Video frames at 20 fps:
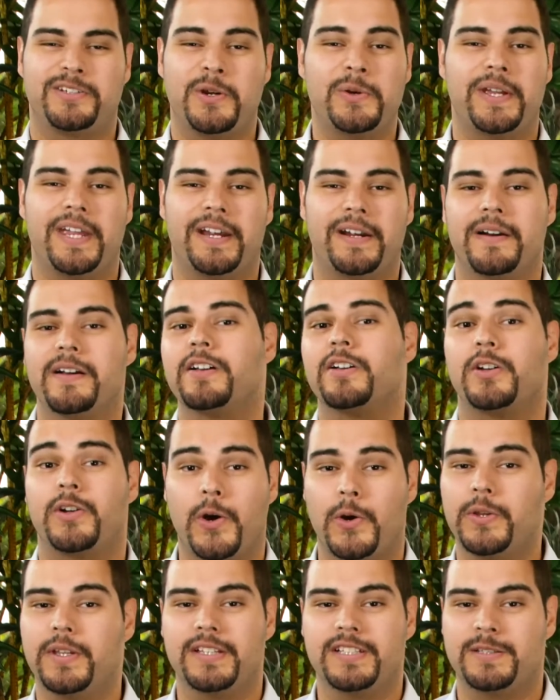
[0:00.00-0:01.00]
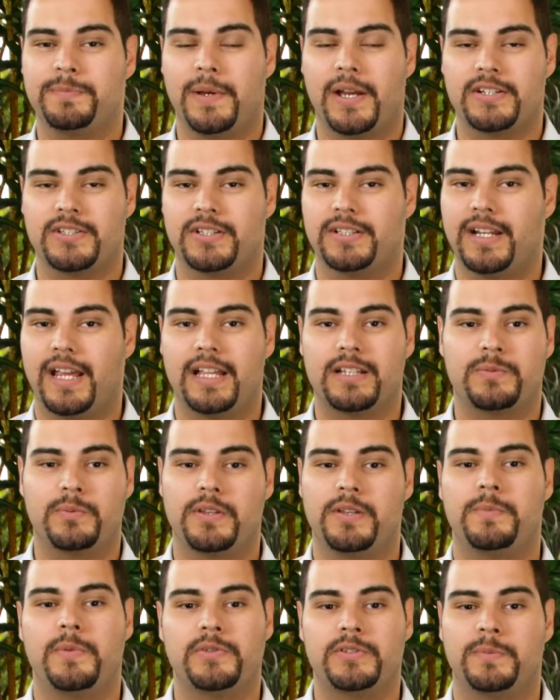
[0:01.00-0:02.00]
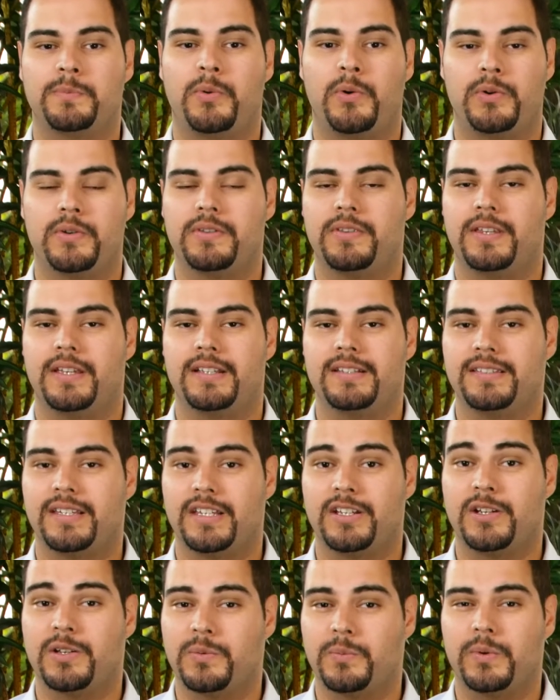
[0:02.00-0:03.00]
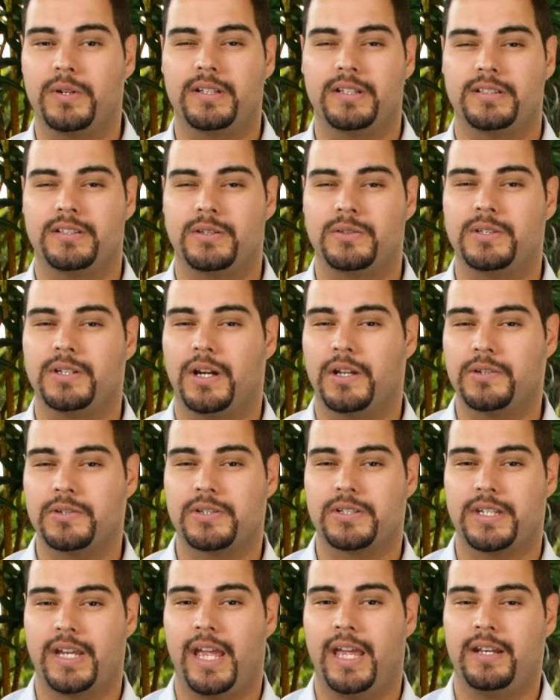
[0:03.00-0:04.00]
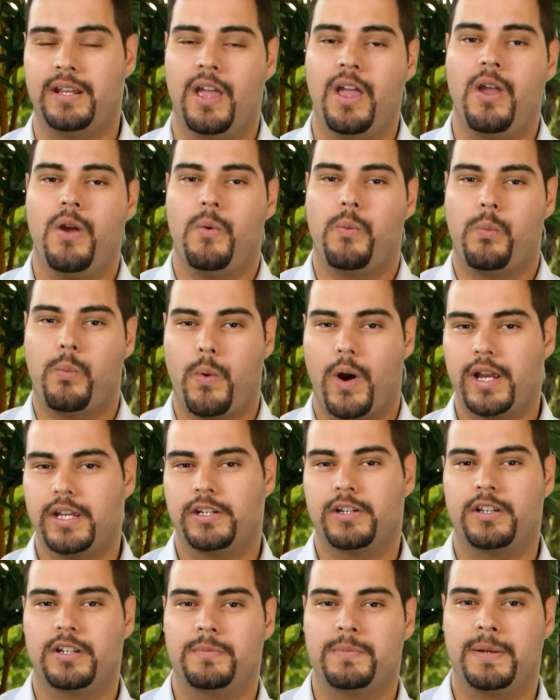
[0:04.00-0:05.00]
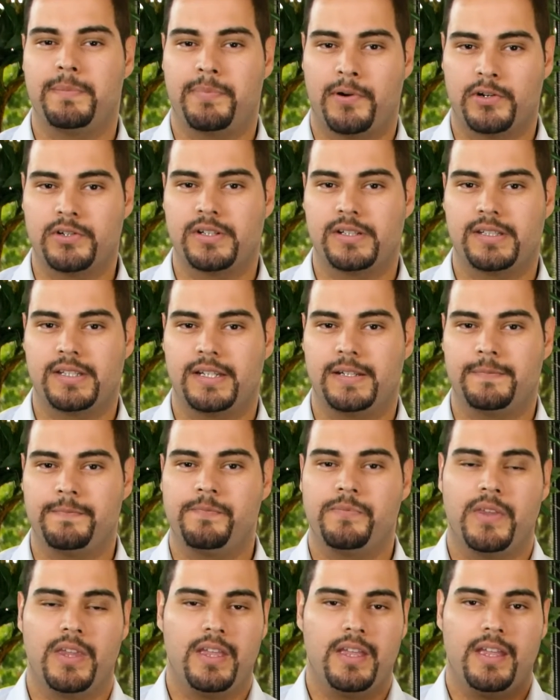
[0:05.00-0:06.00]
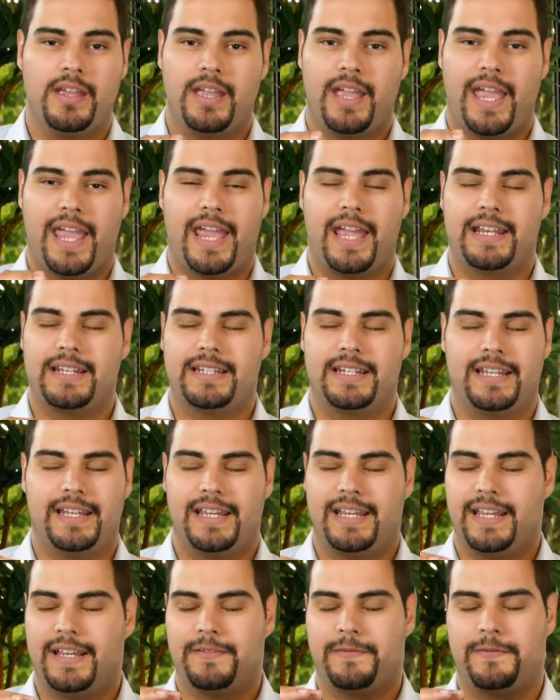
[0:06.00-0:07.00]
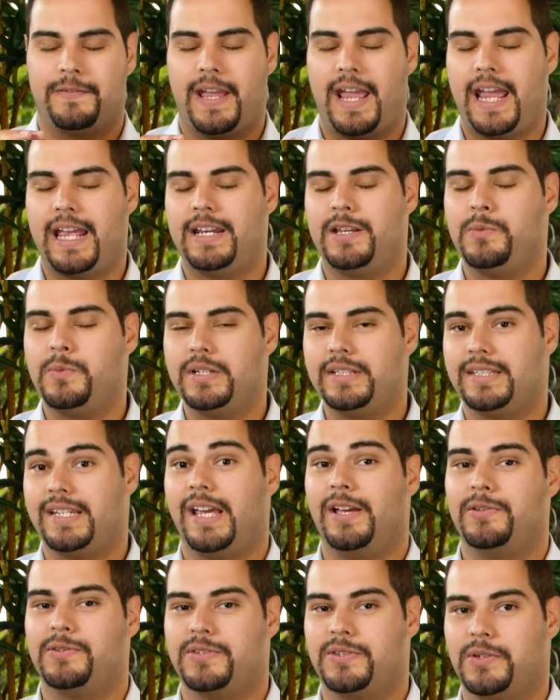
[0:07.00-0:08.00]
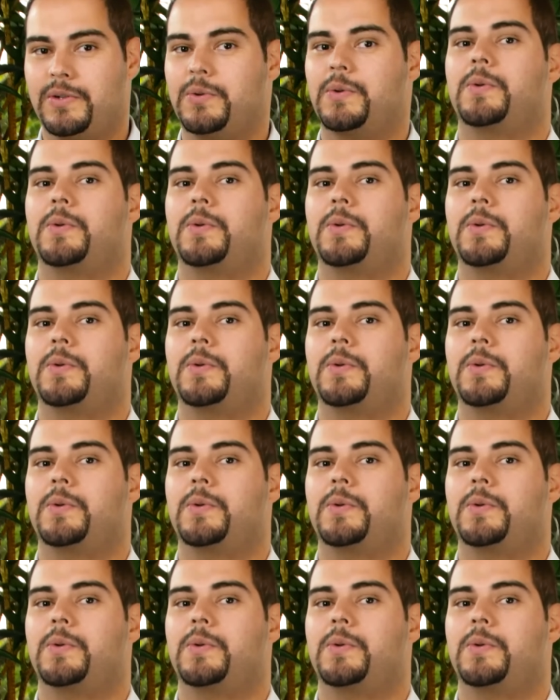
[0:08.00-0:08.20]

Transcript: don't care. Go to the inspection. It's one of the most important things that you can really do to understand what you're going to be purchasing. And if anyone tells you